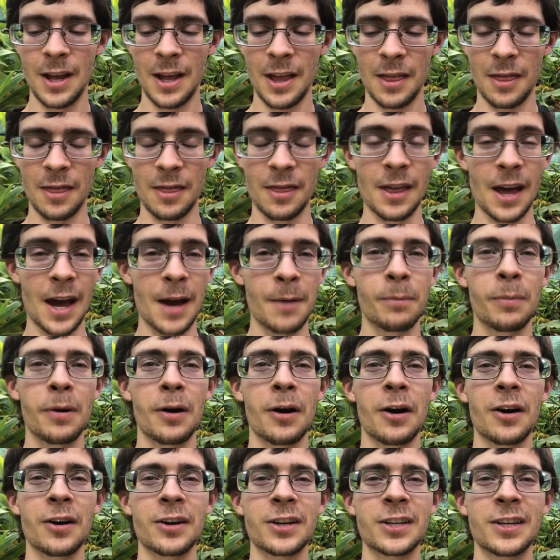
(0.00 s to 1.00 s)
that
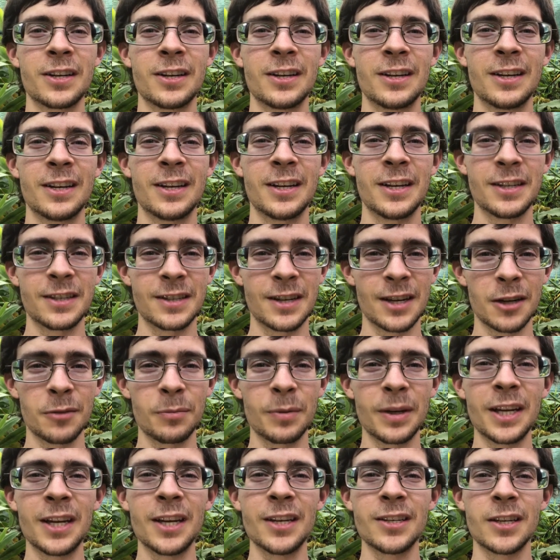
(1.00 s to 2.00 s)
part is going to
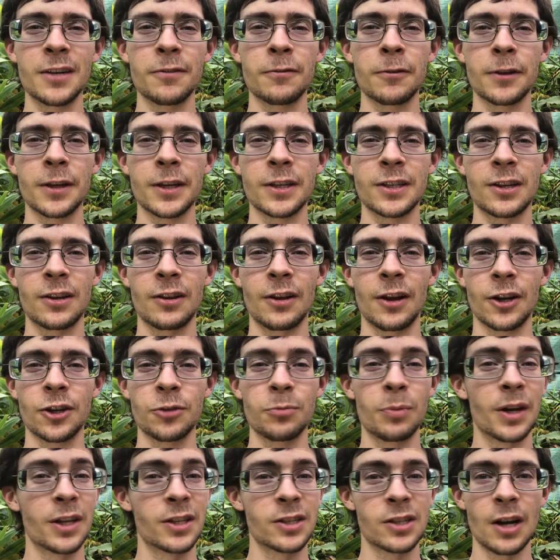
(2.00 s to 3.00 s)
be easy for this clutch,
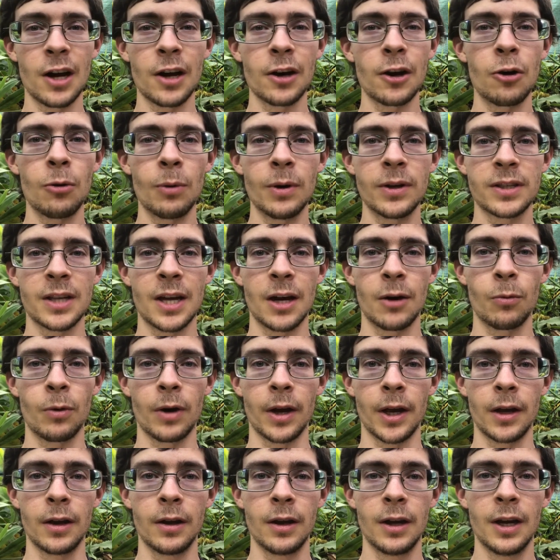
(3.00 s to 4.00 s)
but it's not always that way.